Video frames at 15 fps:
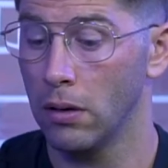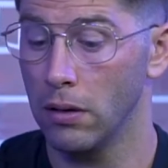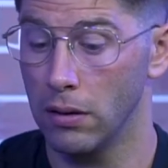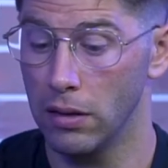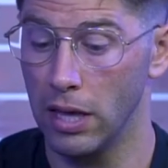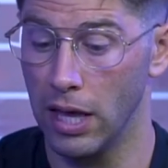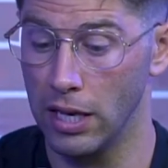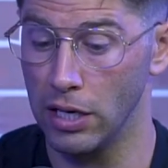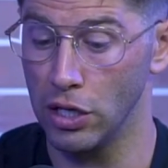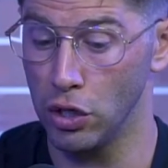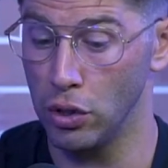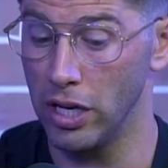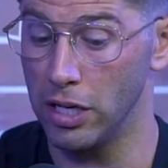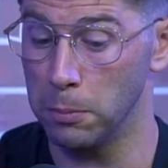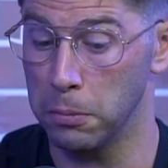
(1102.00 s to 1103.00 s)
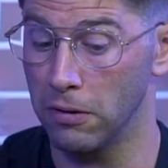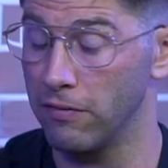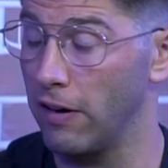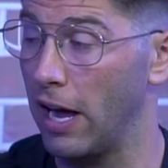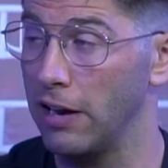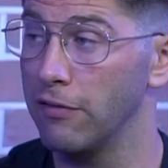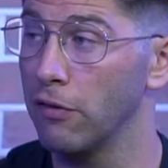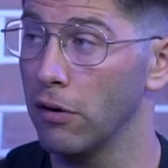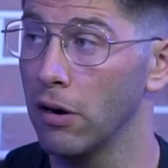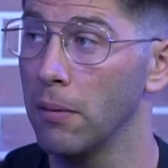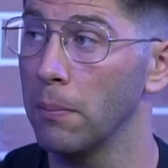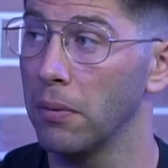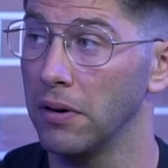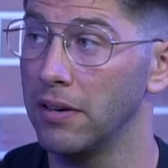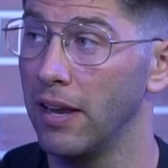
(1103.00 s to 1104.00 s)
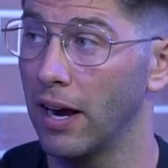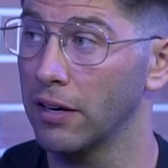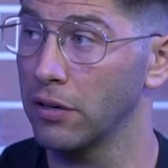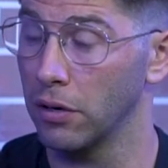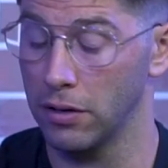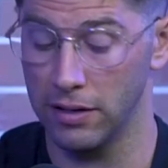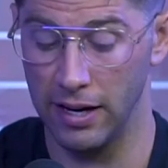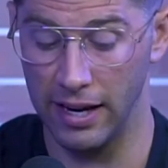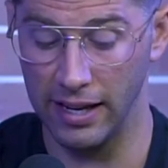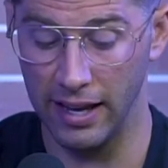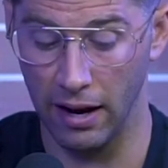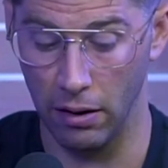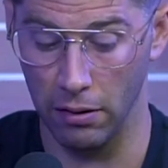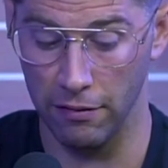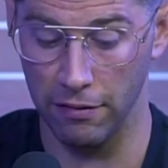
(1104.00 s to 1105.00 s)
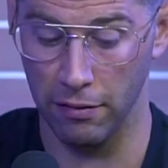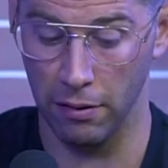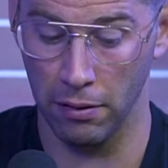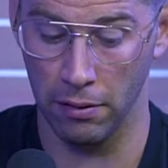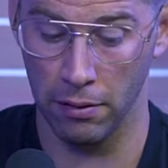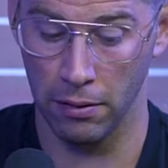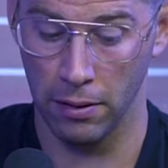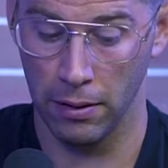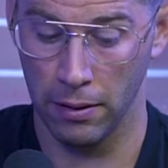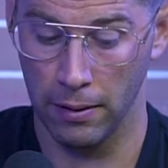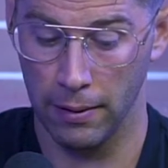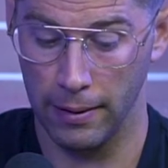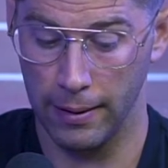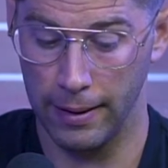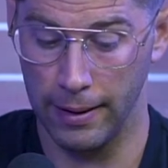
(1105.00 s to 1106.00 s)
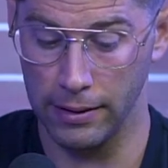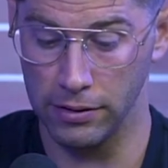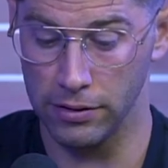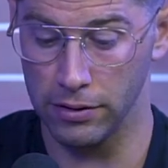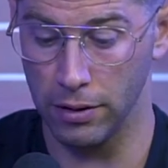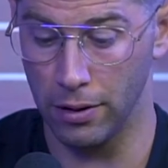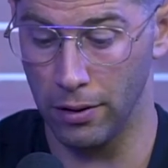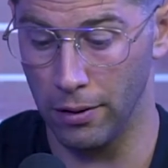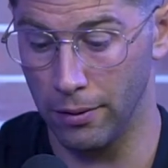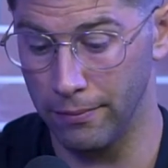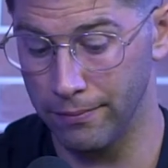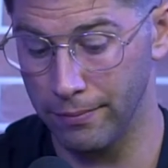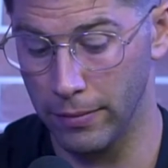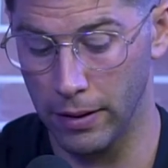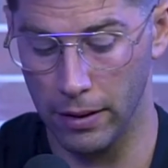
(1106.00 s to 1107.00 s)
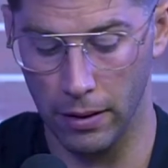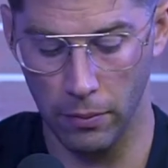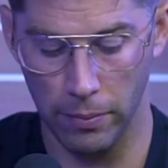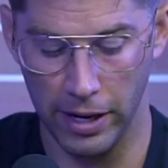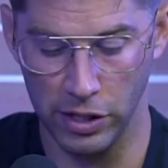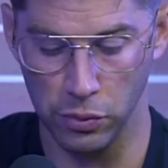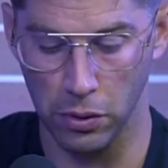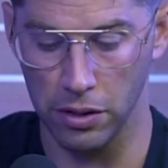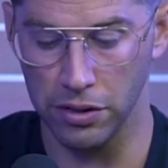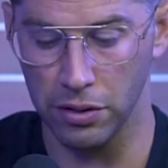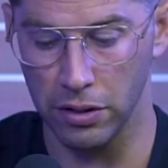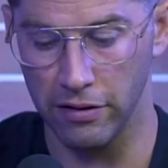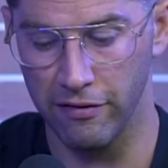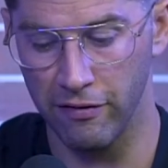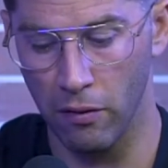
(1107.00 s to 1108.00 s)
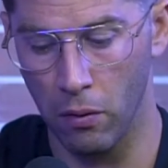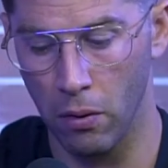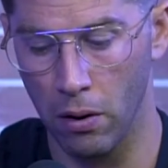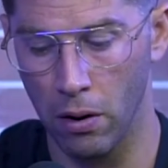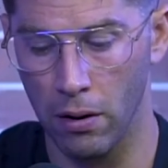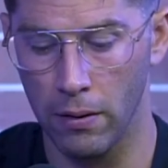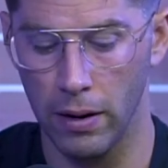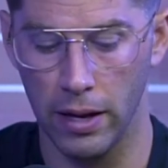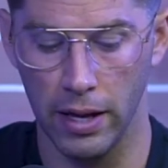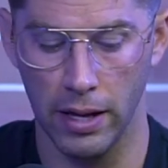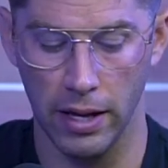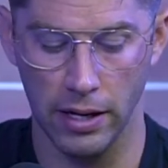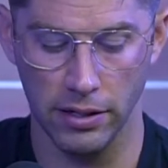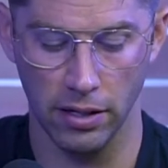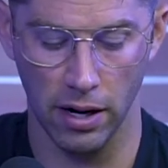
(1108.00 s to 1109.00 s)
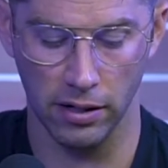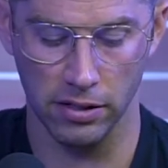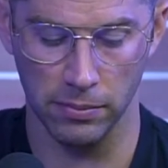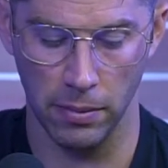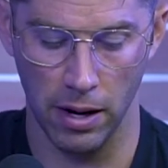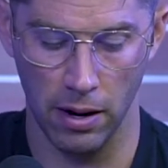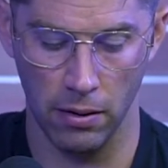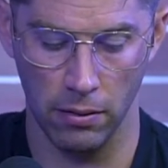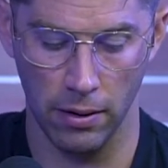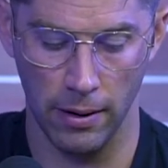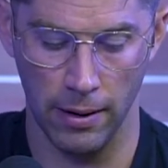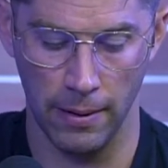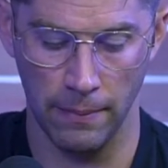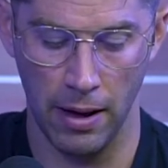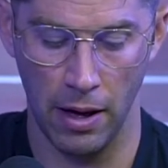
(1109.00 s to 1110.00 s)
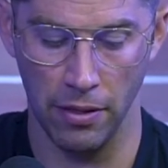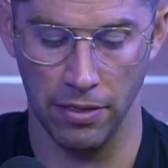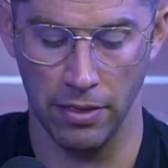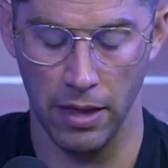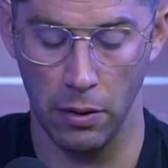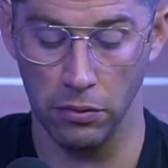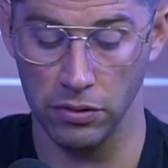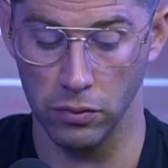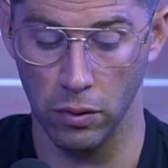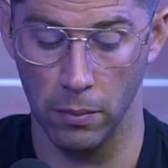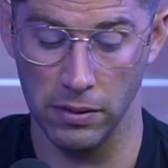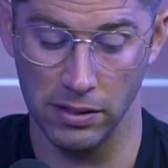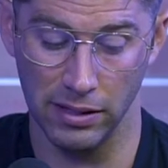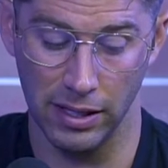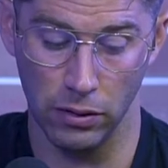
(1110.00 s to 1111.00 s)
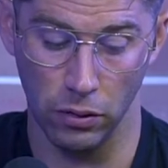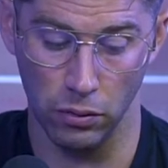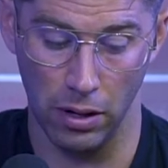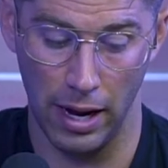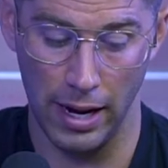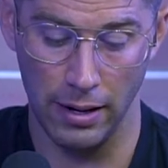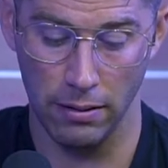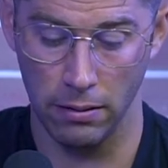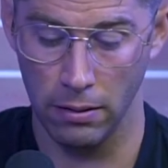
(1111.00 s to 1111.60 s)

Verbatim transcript: then you need to provide for her and protect her and take care of her. And so... Page 134, it talks about how it was the woman's legal right